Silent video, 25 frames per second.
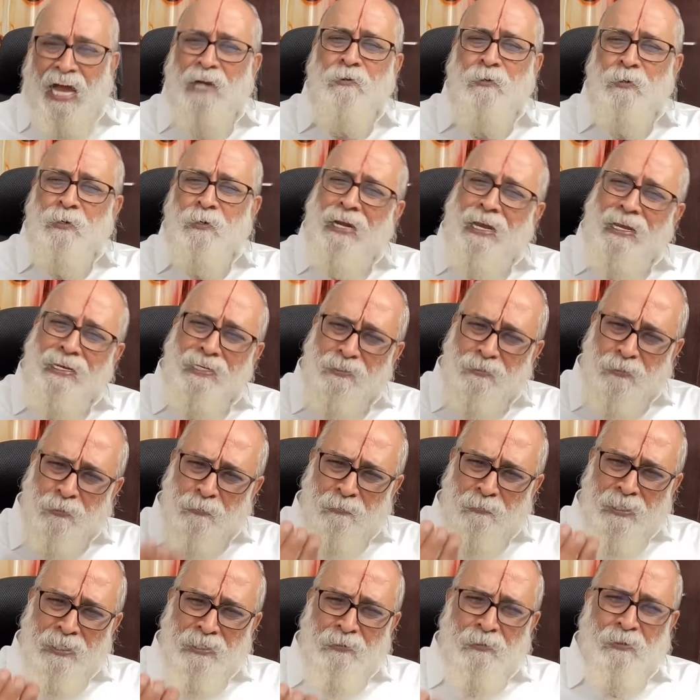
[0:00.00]
I would like
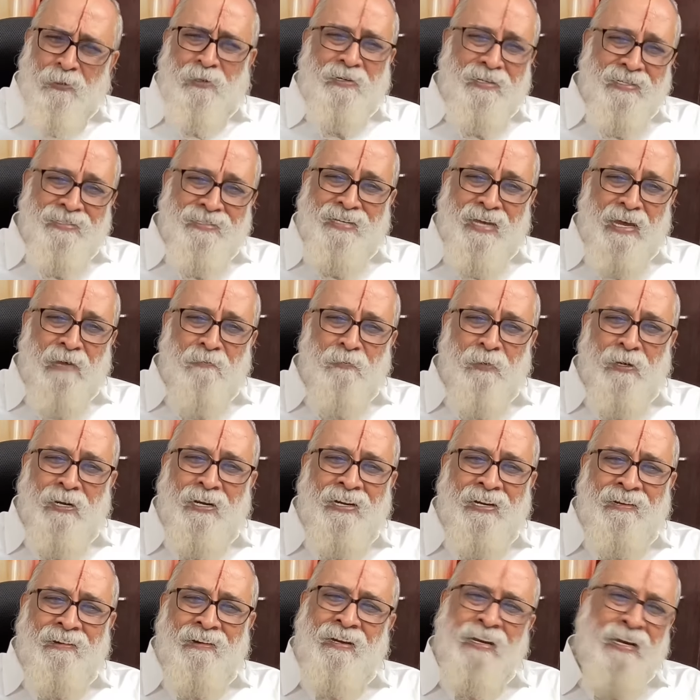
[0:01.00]
to be your
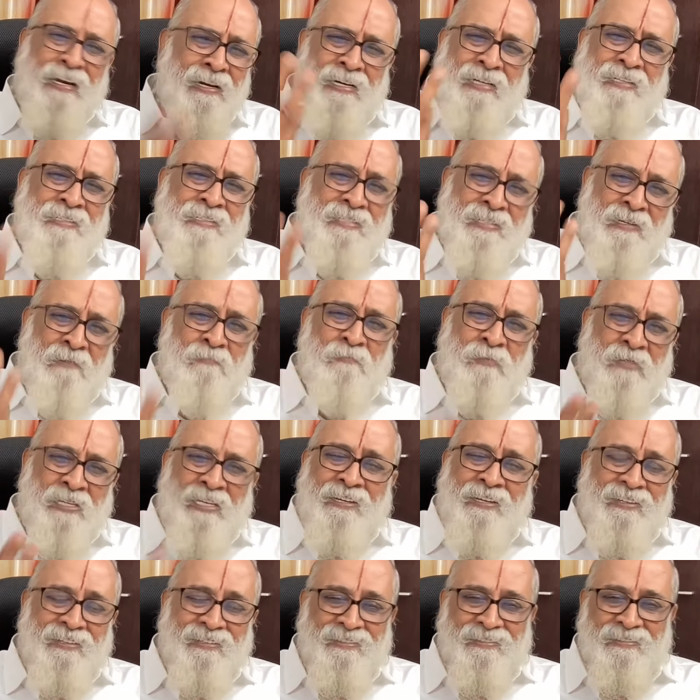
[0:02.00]
disciple and learn
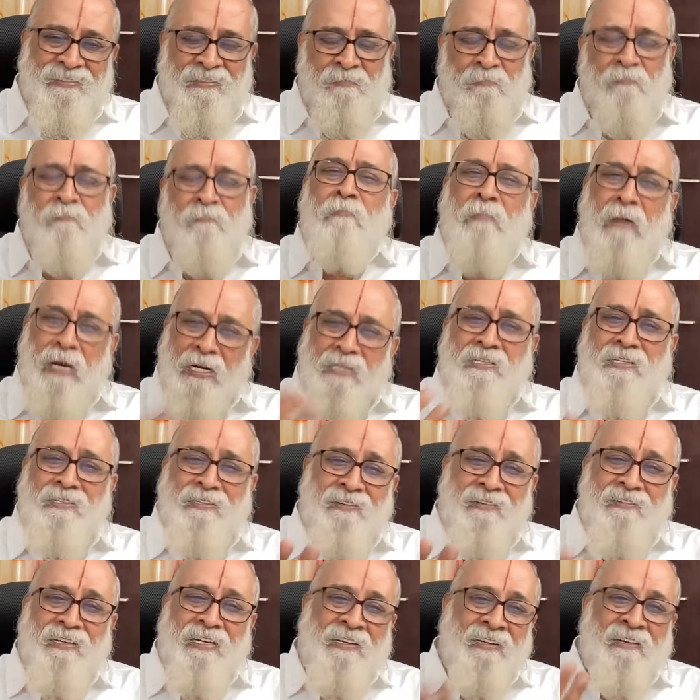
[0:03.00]
something
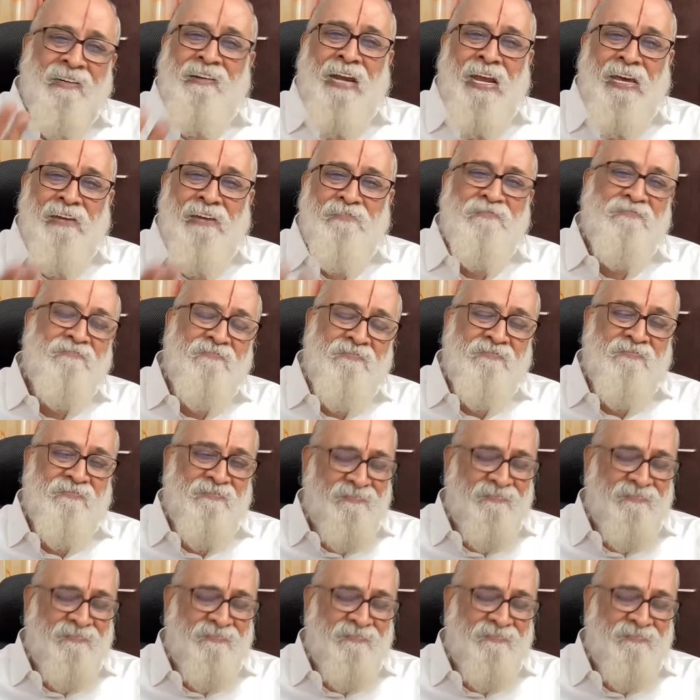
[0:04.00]
better in life.